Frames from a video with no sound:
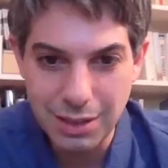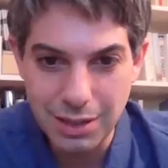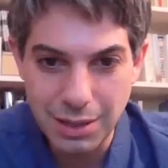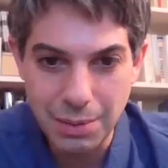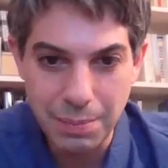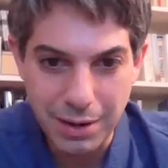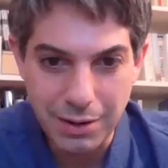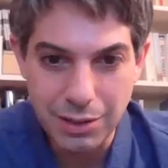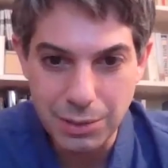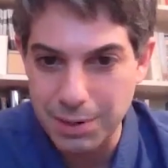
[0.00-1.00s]
the
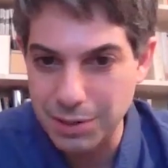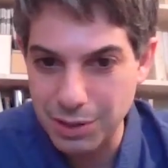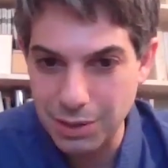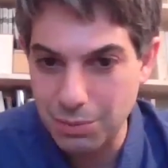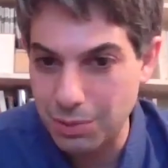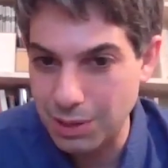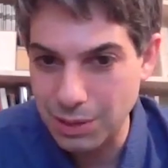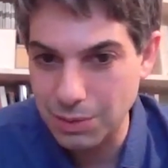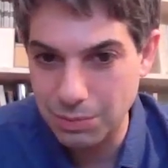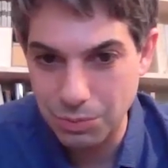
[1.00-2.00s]
better, especially
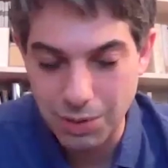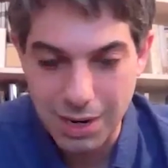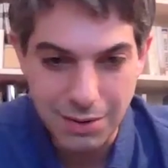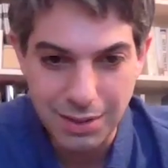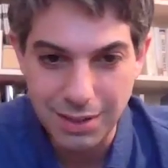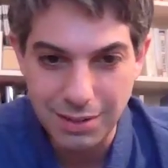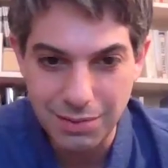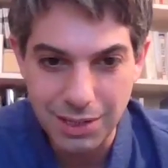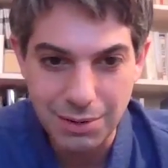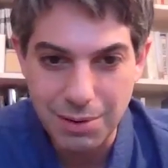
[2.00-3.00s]
ones grounded in
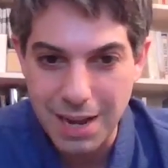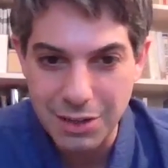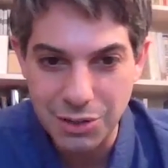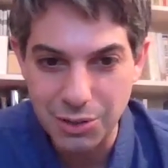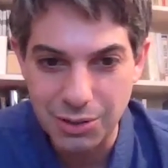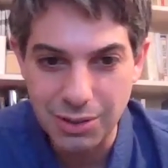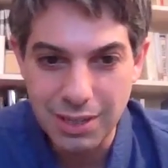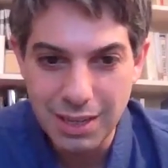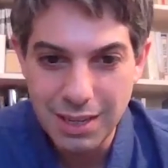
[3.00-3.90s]
very rational